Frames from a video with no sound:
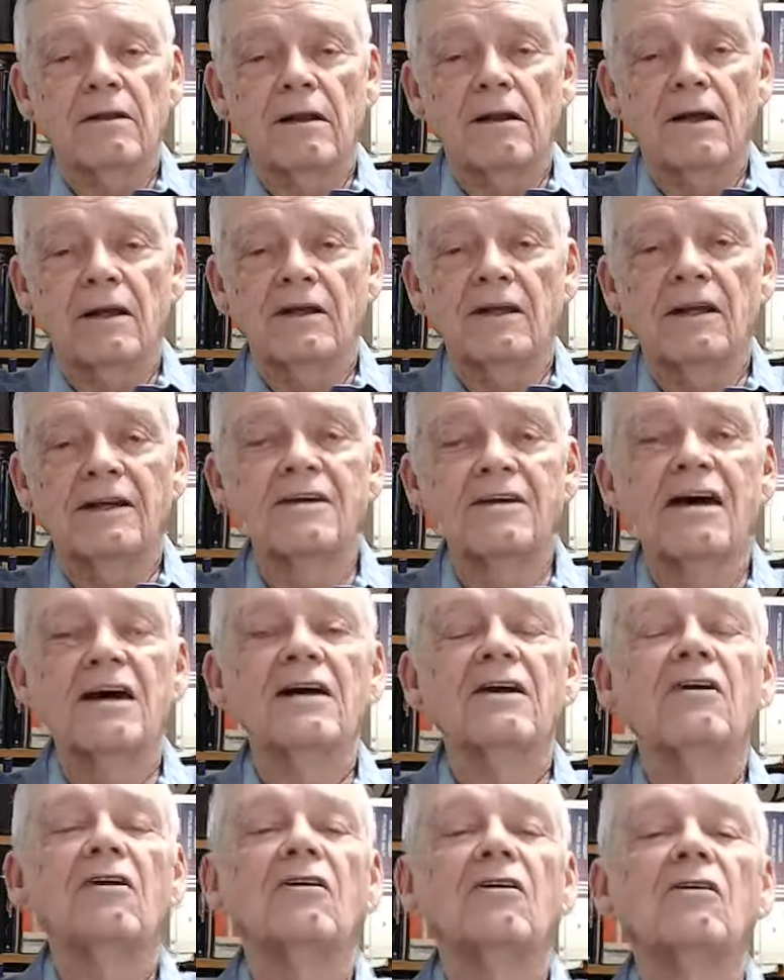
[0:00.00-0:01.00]
It did
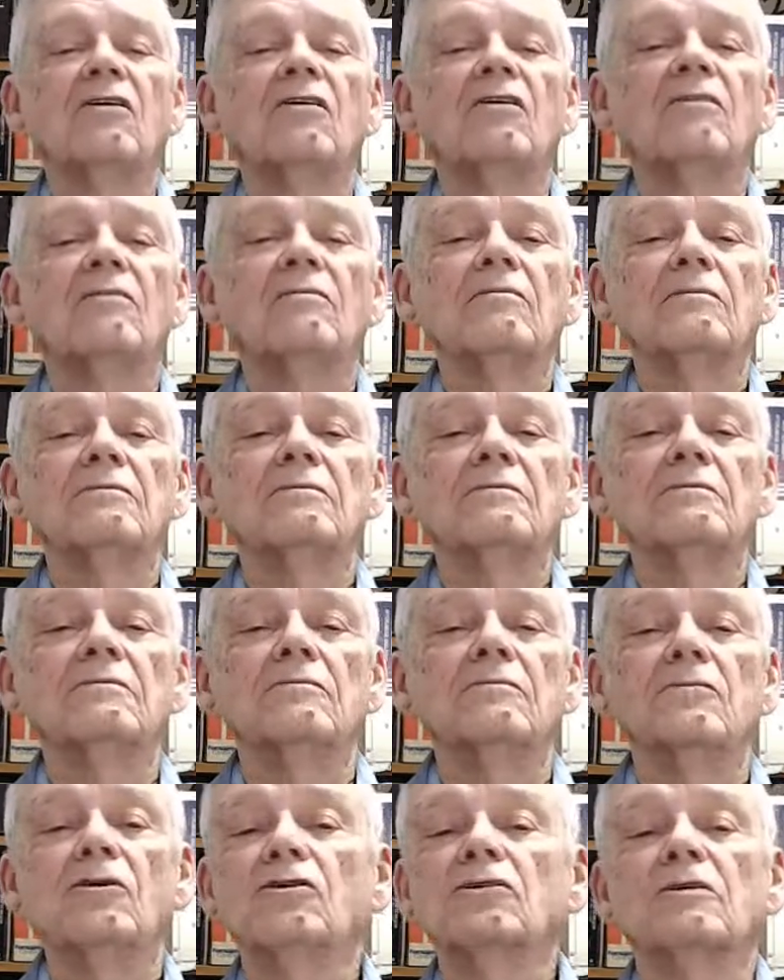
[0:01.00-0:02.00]
not all
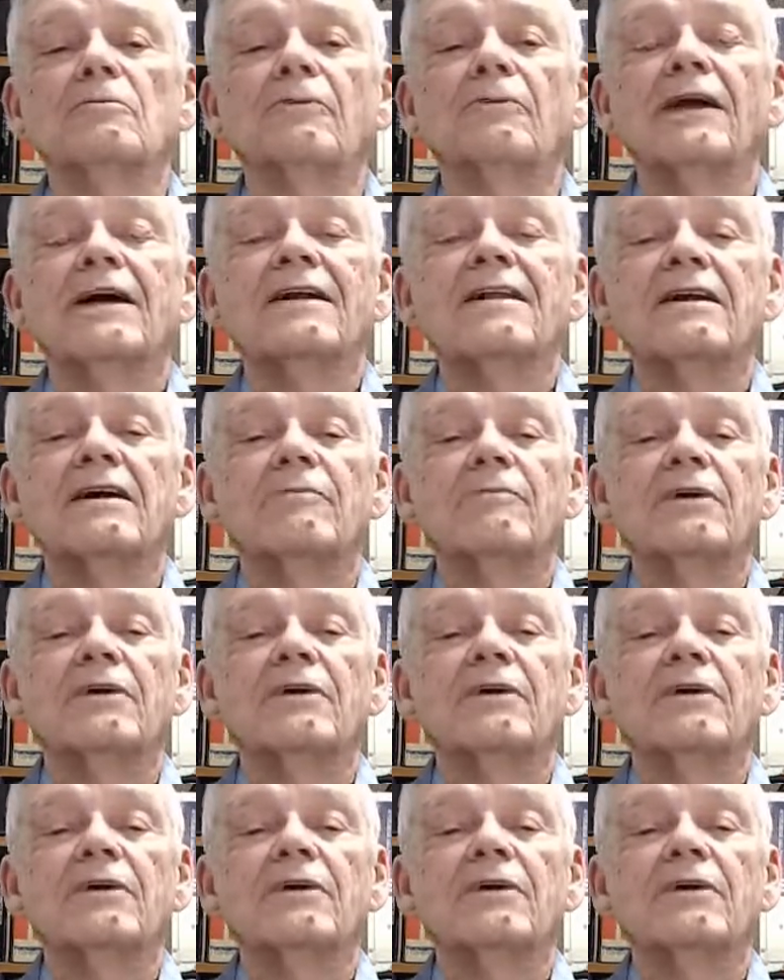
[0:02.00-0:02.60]
multiply there,